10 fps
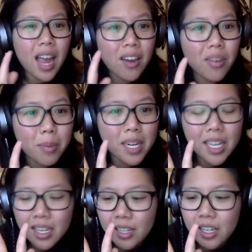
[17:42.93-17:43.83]

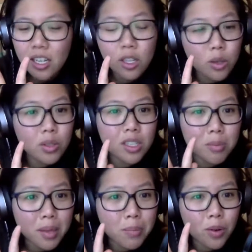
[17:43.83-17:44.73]
Everybody loses
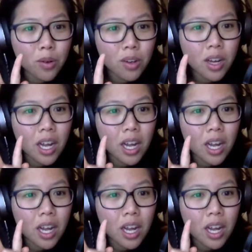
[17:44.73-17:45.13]
people